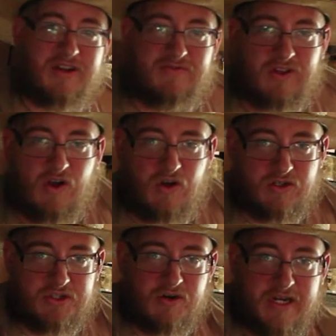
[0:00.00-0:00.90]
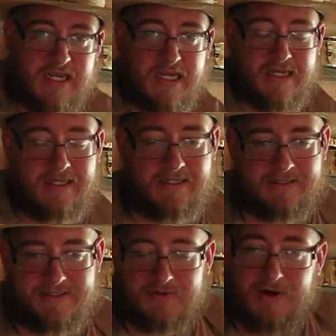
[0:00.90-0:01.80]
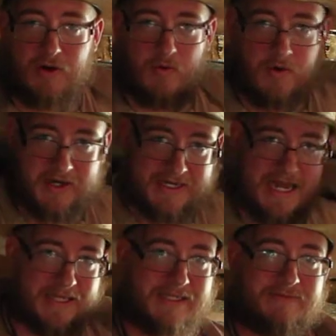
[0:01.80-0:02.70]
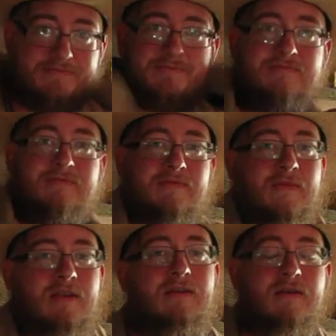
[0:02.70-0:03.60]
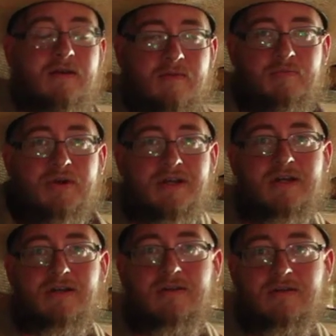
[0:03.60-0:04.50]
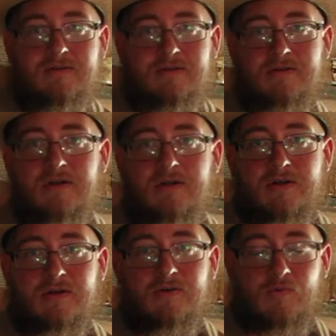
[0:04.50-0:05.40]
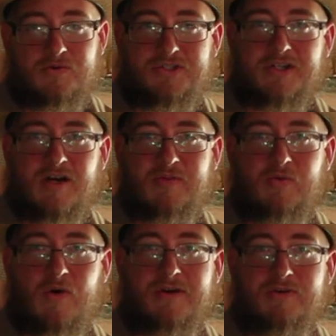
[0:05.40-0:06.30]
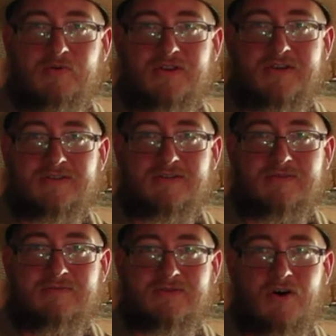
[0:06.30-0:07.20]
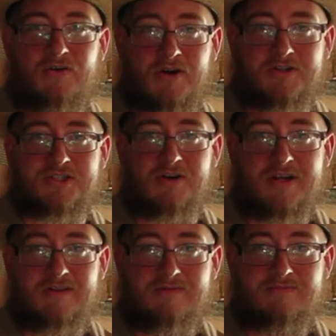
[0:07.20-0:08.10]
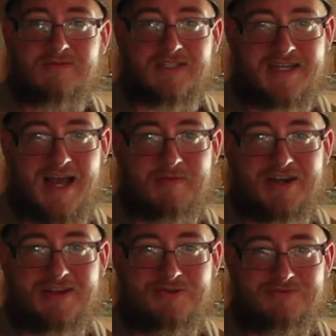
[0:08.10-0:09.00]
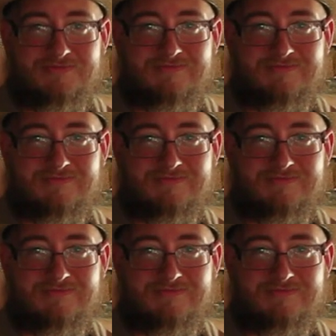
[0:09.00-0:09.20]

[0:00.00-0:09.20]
of a long journey, so I don't want to dally, but won't you come and wander with us on our journey to Diamond Hill?